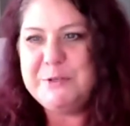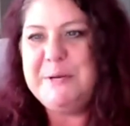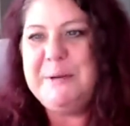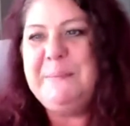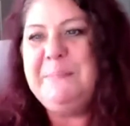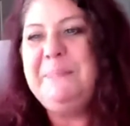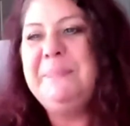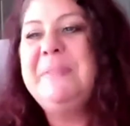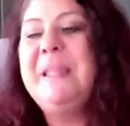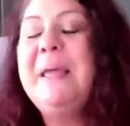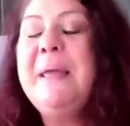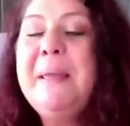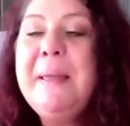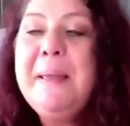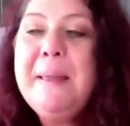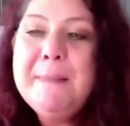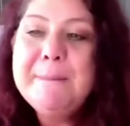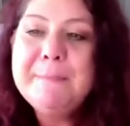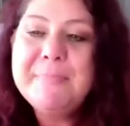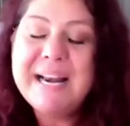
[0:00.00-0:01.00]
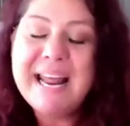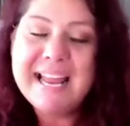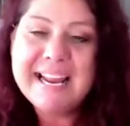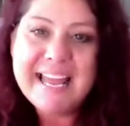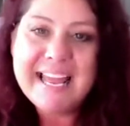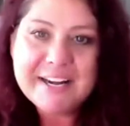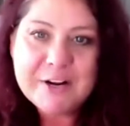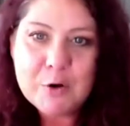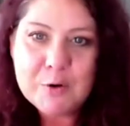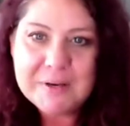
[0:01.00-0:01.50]
it. But I got
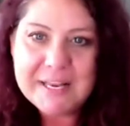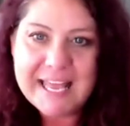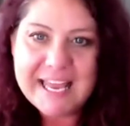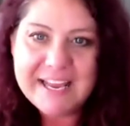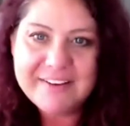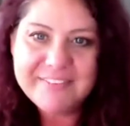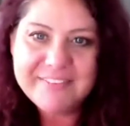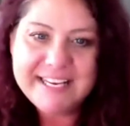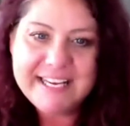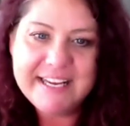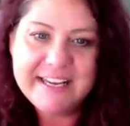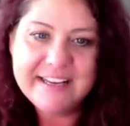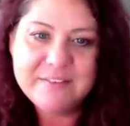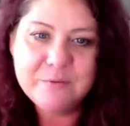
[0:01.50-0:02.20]
to go live again